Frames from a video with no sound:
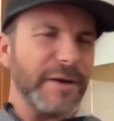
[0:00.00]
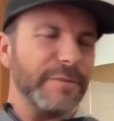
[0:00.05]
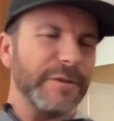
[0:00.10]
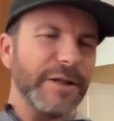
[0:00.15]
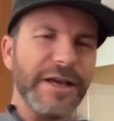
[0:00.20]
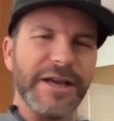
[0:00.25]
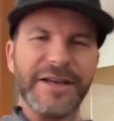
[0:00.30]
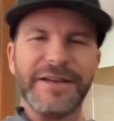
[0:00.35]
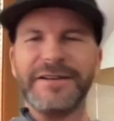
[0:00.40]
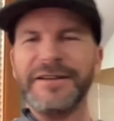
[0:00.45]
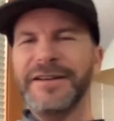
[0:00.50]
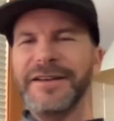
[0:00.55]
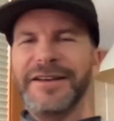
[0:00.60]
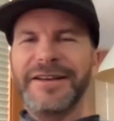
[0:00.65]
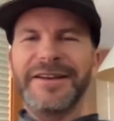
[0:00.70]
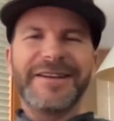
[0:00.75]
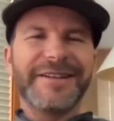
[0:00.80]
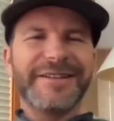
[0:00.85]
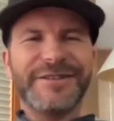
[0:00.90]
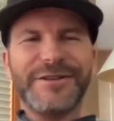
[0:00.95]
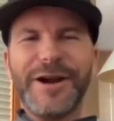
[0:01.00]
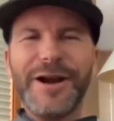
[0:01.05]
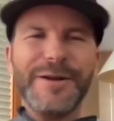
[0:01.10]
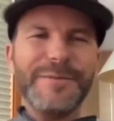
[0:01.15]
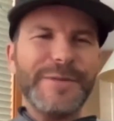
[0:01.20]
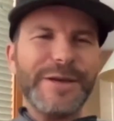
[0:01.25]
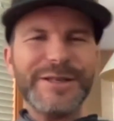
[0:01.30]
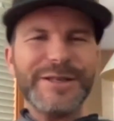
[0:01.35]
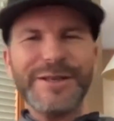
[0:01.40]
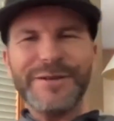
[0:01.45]
I'm like trying
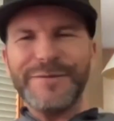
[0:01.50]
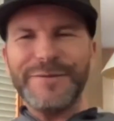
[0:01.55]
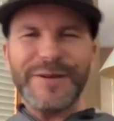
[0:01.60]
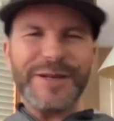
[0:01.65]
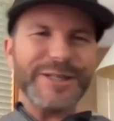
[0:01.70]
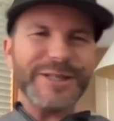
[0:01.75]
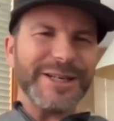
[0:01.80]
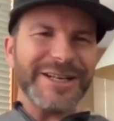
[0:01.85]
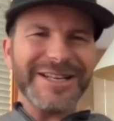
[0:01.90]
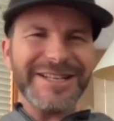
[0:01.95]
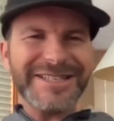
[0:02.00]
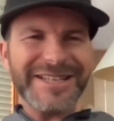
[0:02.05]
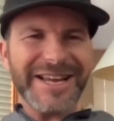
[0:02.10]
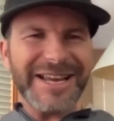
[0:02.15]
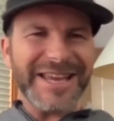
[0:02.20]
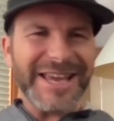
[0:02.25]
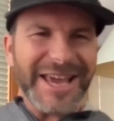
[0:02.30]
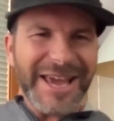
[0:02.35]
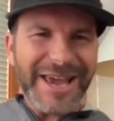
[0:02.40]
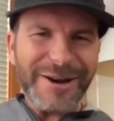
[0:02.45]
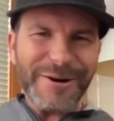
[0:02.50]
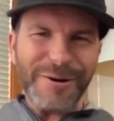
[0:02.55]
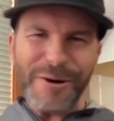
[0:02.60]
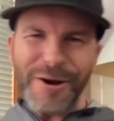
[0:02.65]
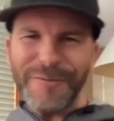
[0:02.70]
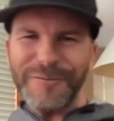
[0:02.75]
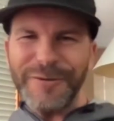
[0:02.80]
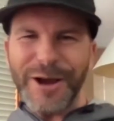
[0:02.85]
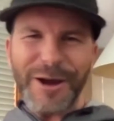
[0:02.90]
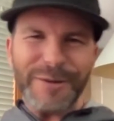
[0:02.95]
to be as efficient as I can. Oh,
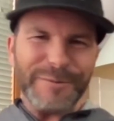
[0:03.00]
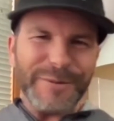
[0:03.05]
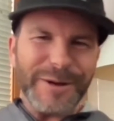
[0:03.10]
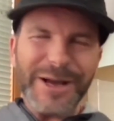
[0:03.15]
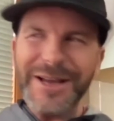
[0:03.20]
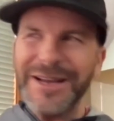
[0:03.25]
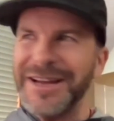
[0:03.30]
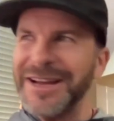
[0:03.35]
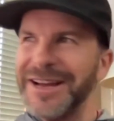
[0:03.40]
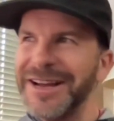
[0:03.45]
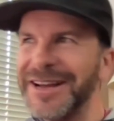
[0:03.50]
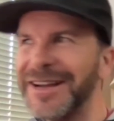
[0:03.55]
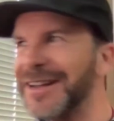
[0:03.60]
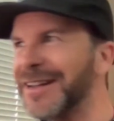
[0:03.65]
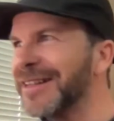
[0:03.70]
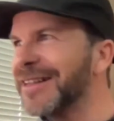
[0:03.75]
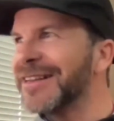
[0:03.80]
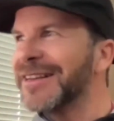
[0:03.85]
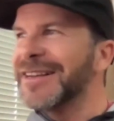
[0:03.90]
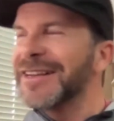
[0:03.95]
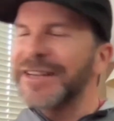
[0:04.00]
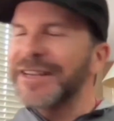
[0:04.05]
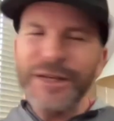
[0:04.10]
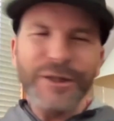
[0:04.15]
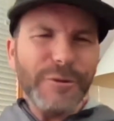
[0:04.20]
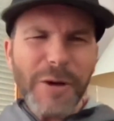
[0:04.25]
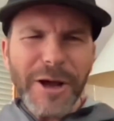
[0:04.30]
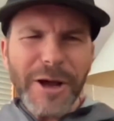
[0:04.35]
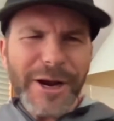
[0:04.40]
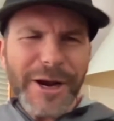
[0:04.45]
I've got my
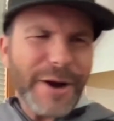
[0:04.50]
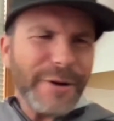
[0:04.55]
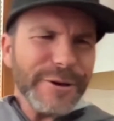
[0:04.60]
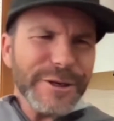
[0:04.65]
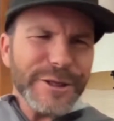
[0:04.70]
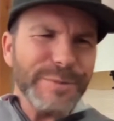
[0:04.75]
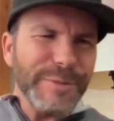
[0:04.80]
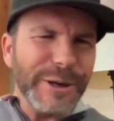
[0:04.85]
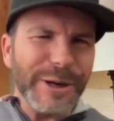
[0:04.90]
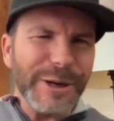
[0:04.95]
kilowatt hours